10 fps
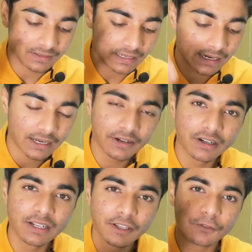Like
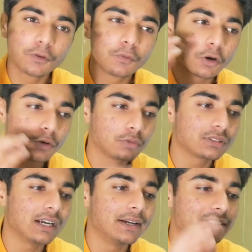literally, if you want to
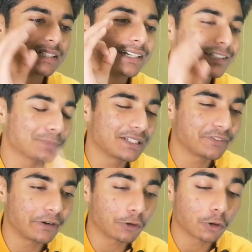understand a
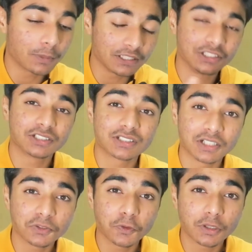specific topic, just
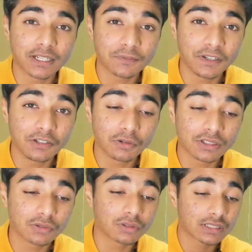search for that video
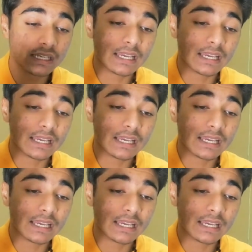resource,